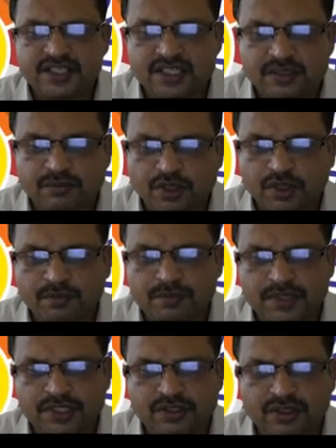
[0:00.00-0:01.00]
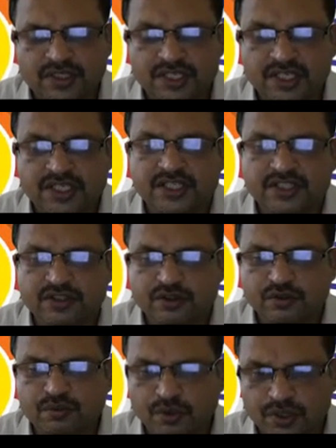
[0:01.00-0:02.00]
number of teeth on gear, is
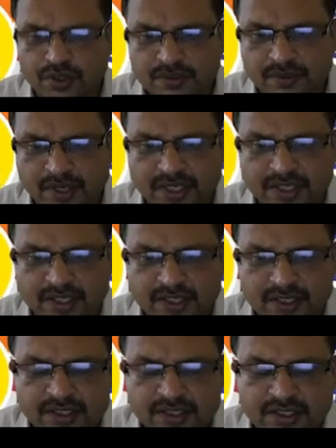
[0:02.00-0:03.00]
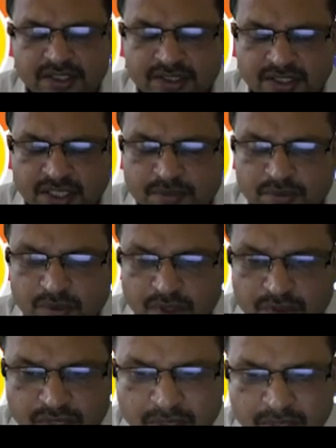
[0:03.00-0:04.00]
equal to 41. Therefore, what
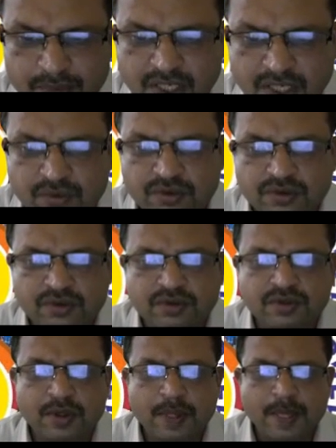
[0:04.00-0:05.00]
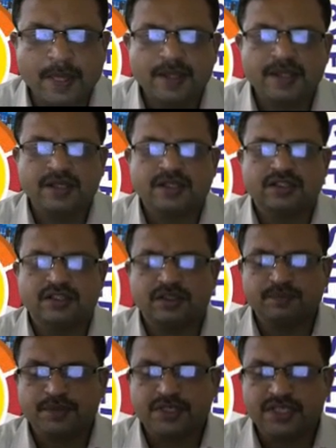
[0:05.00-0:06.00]
will happen now? The
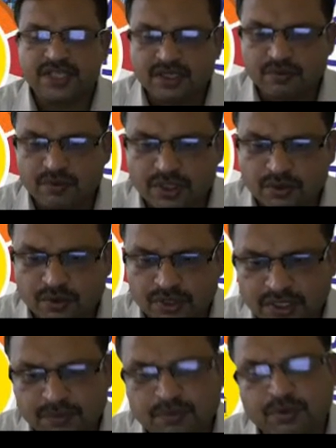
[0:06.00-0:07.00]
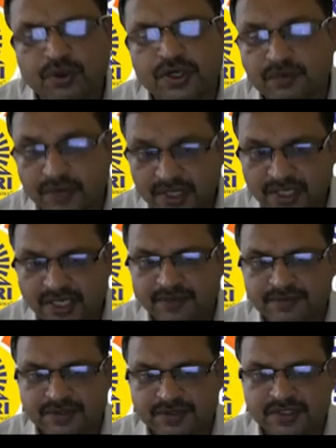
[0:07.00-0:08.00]
pinion will rotate 41
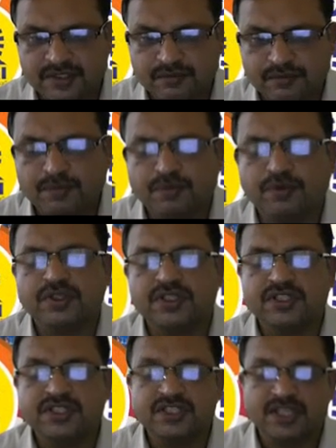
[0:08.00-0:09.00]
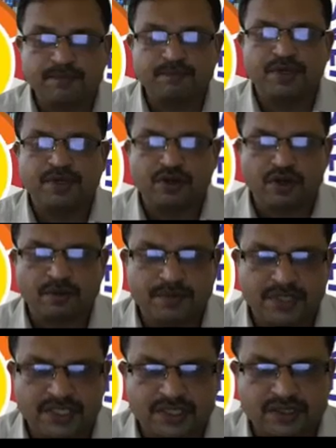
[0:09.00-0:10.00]
times before the same pair of
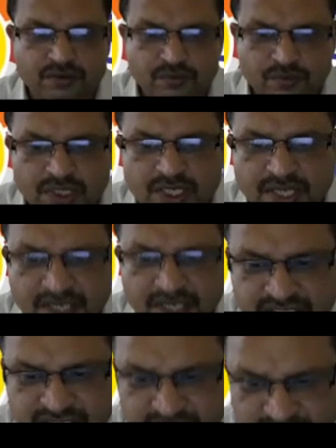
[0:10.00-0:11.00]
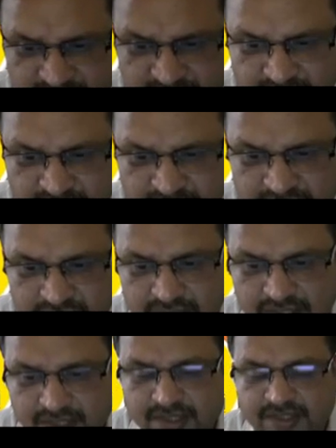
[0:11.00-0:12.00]
teeth will engage again.
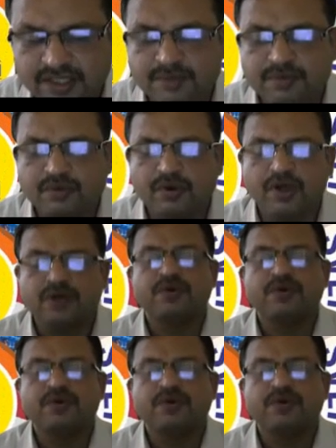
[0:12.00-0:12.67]
Therefore, what